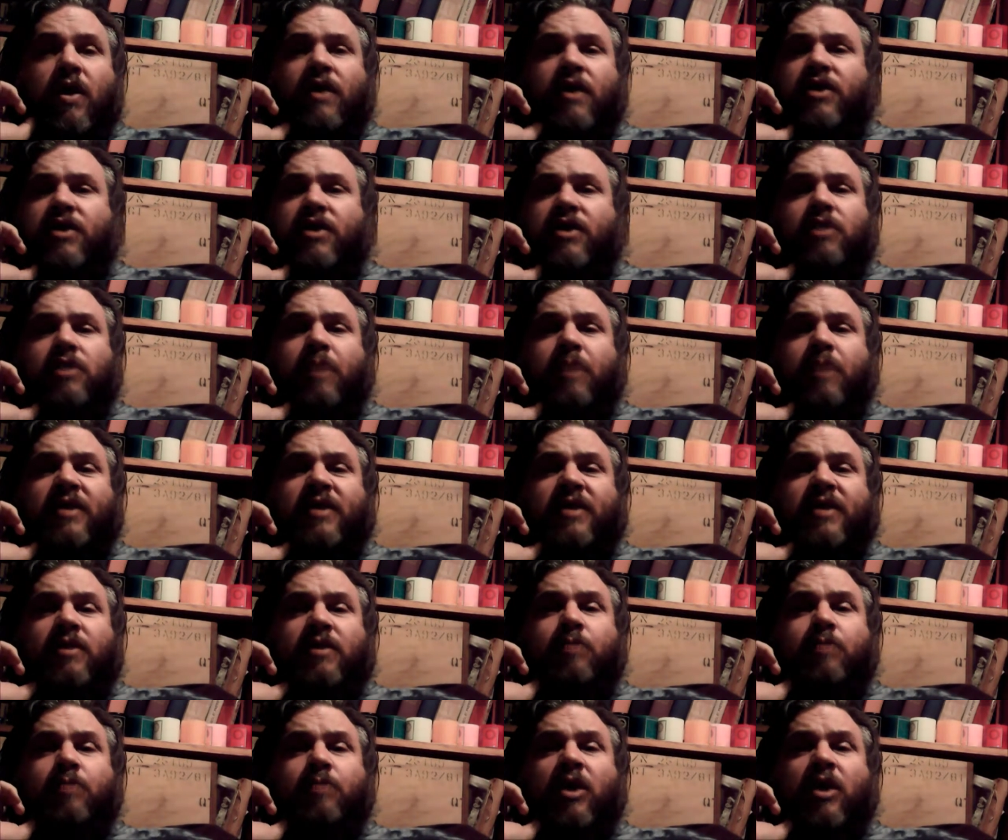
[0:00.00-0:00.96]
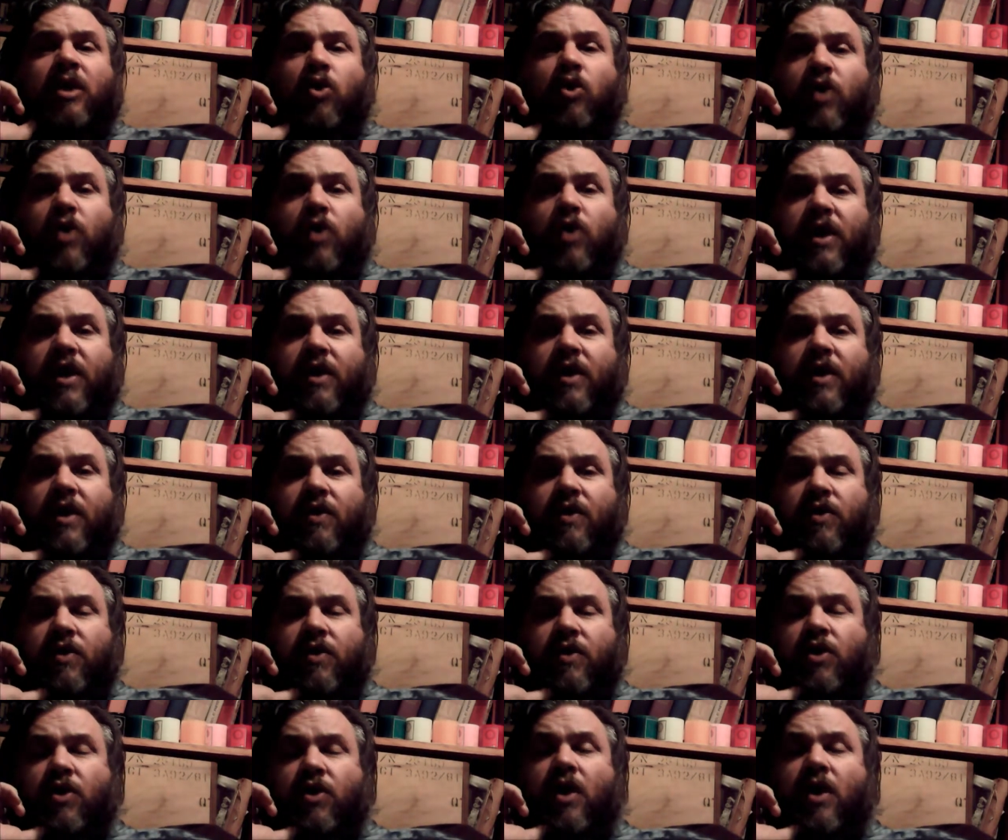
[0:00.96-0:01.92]
Just by simply looking at it.
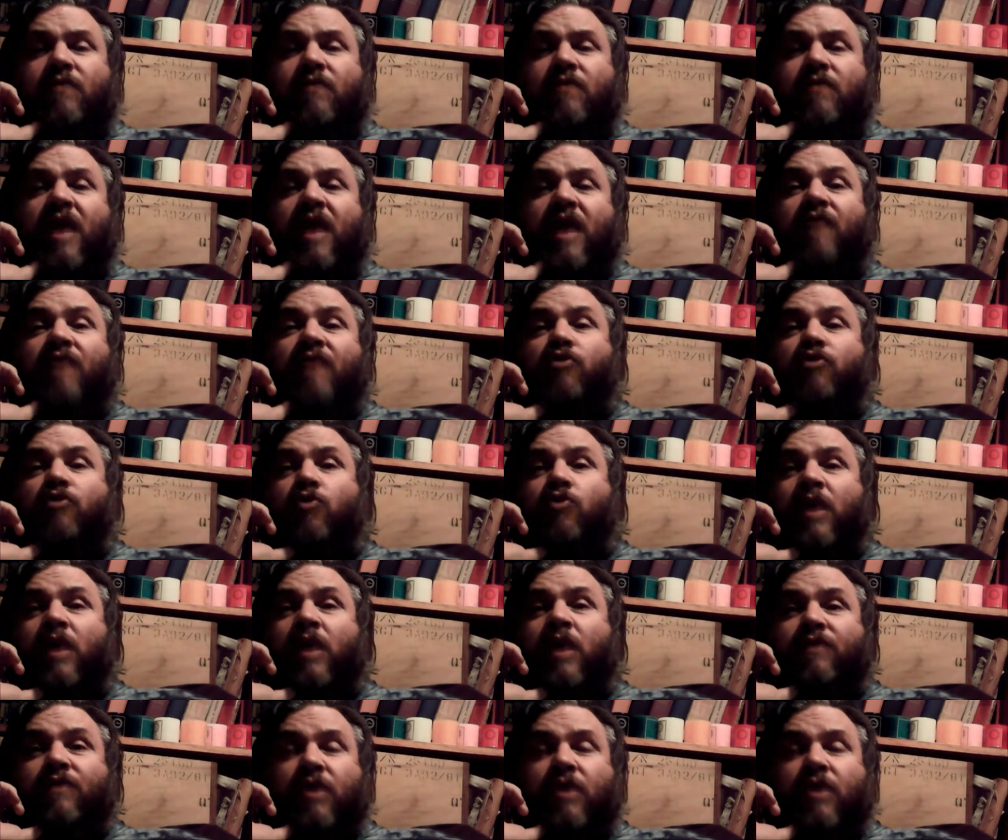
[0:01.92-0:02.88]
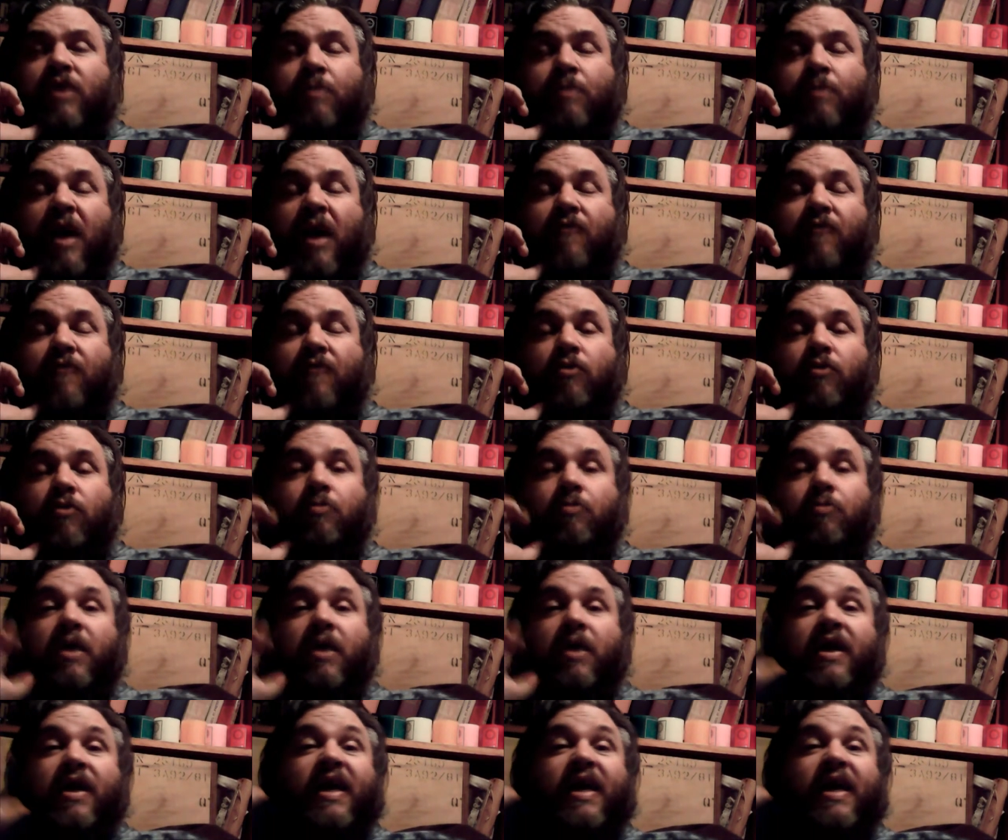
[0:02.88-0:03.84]
You don't even have to do anything apart from
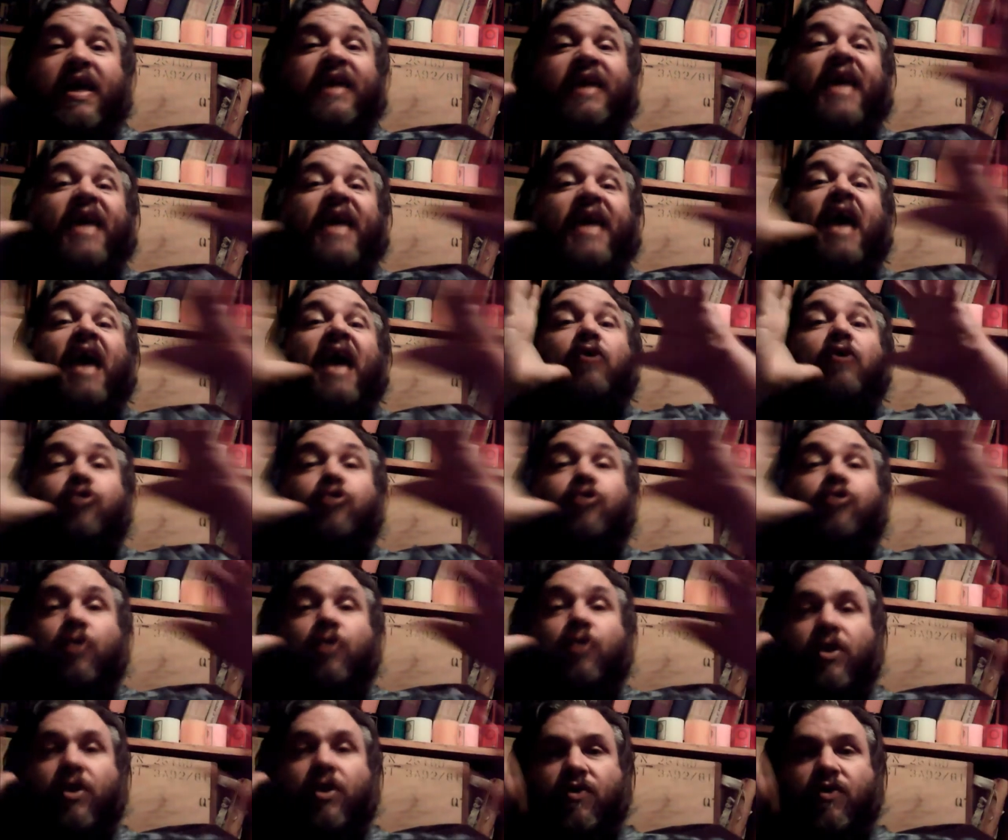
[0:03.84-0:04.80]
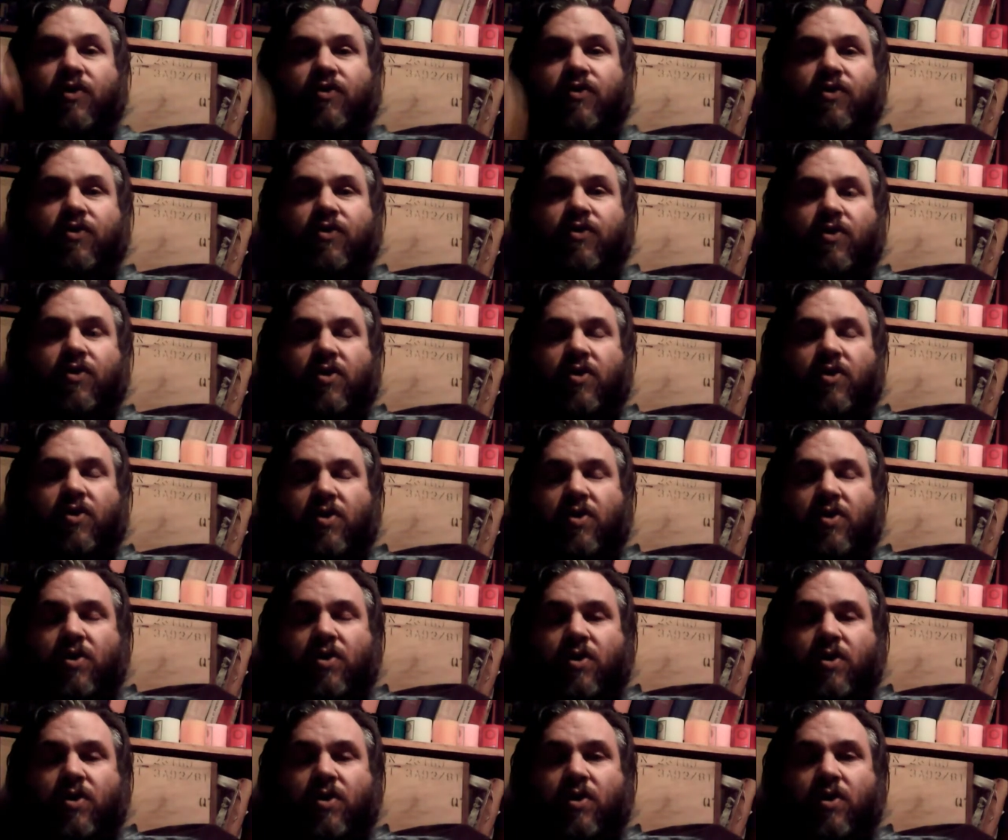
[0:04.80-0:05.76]
encountering it
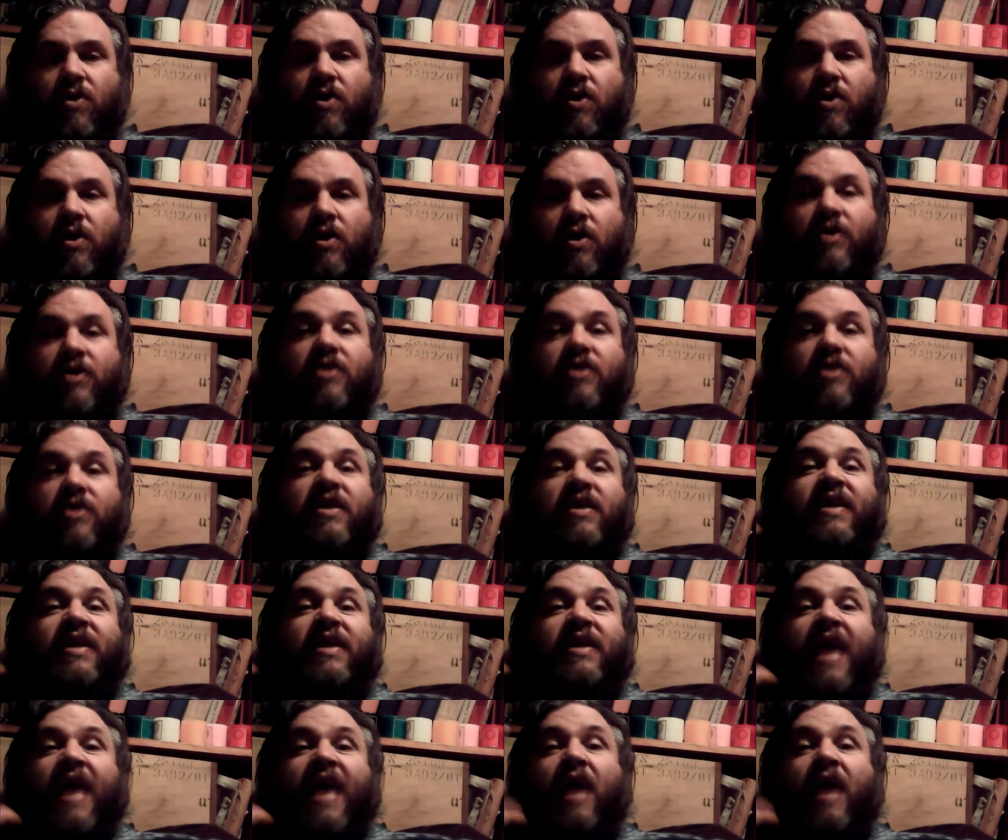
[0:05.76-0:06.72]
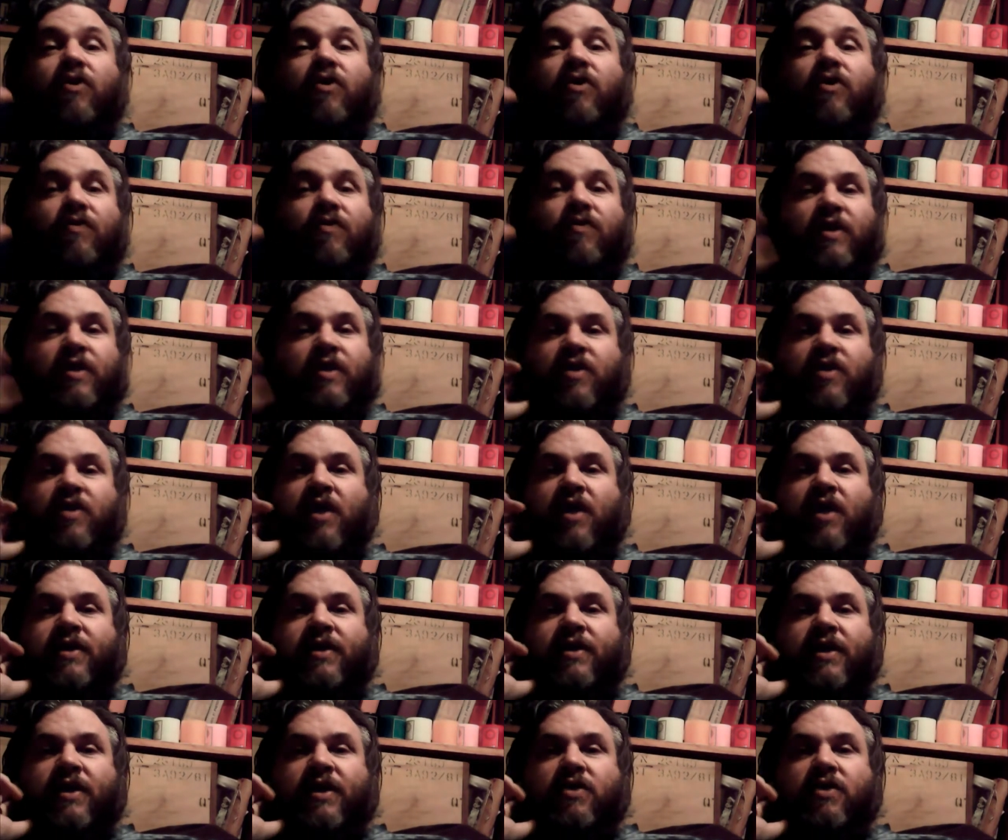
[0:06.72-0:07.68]
just encounter these
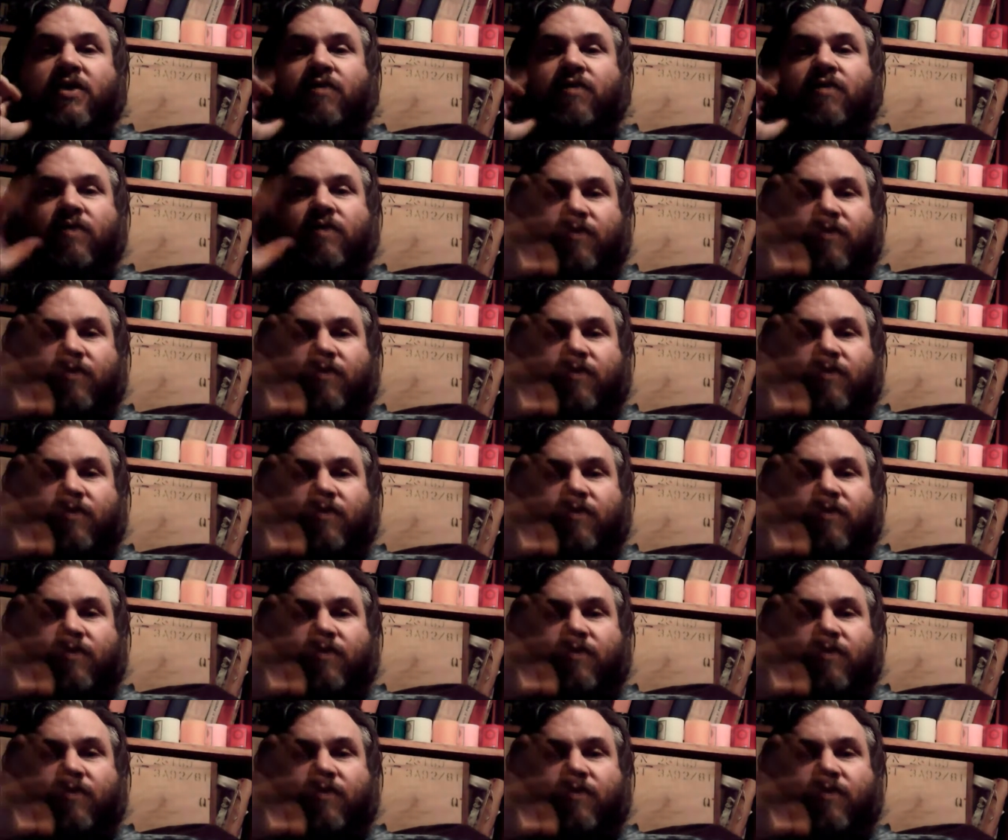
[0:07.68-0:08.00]
ideas of the,